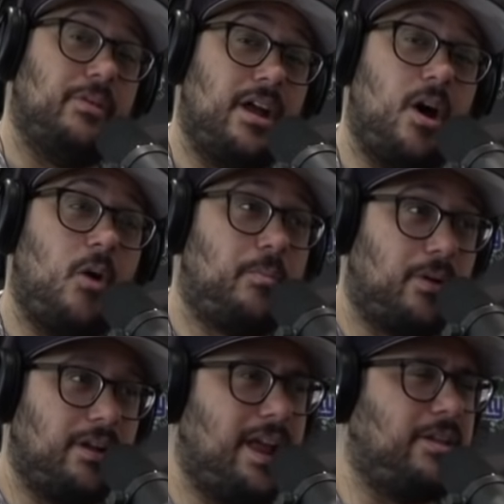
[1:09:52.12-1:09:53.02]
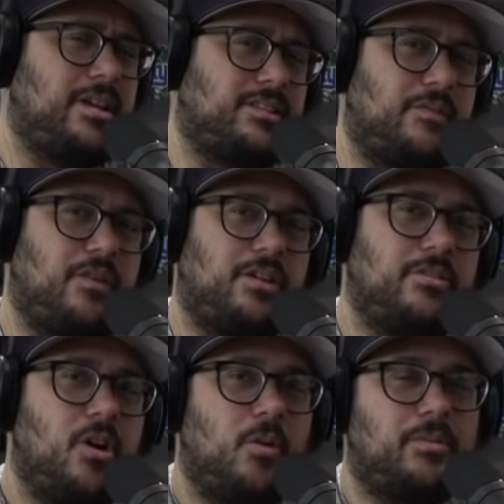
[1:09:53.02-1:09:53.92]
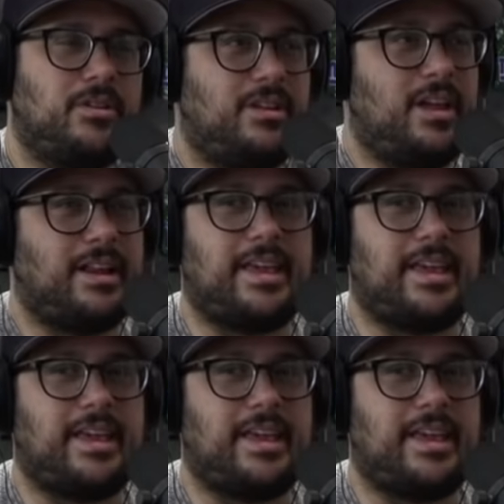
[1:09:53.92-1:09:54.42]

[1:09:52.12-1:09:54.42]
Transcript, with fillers: But Oprah, yeah, you can't say fuck you to Oprah. You get